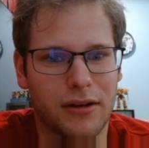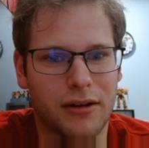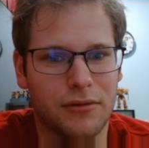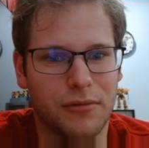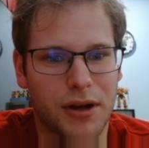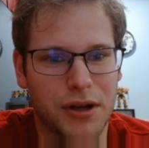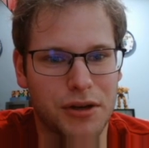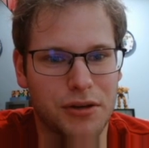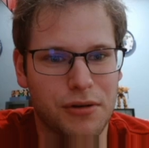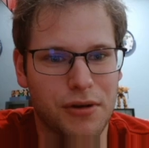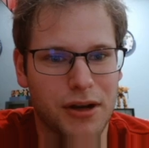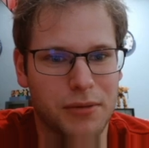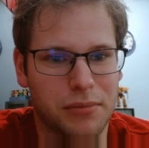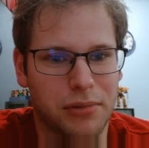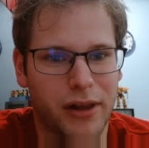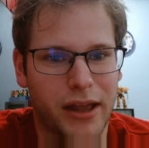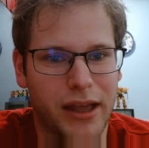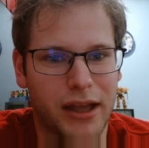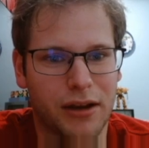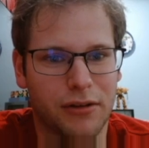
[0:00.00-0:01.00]
when you end up
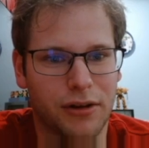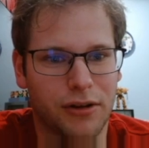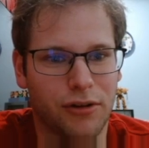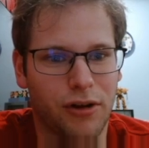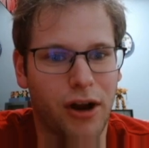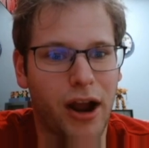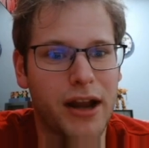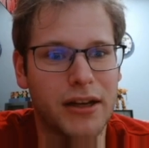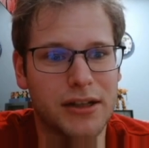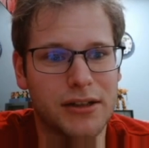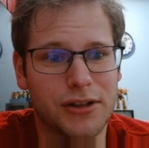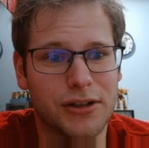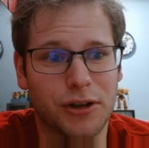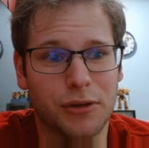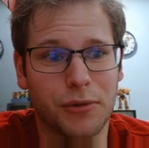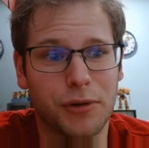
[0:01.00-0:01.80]
playing a grindy Turbo